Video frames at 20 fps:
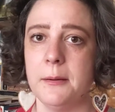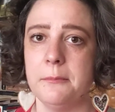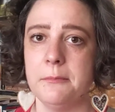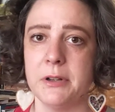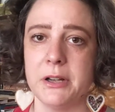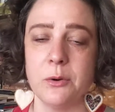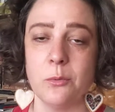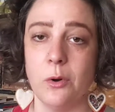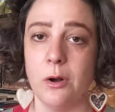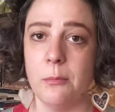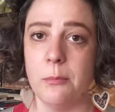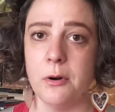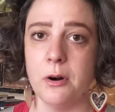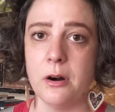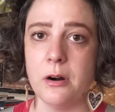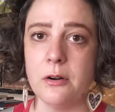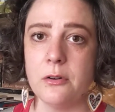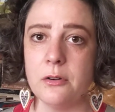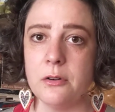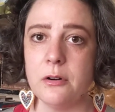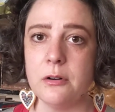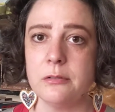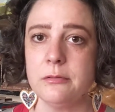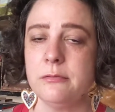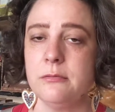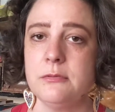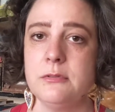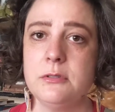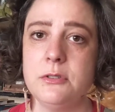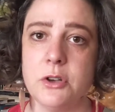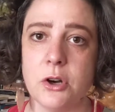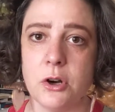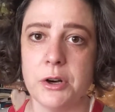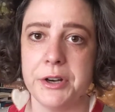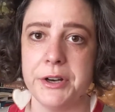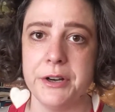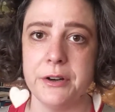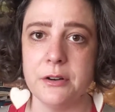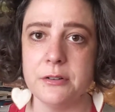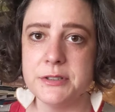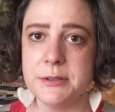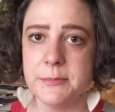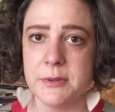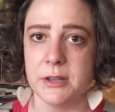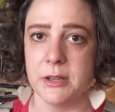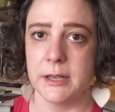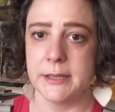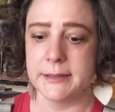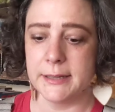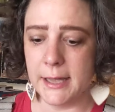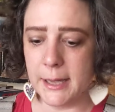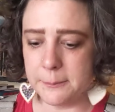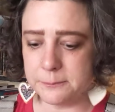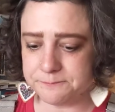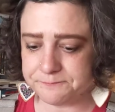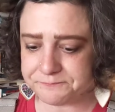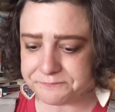like Walmart or Target or something like that.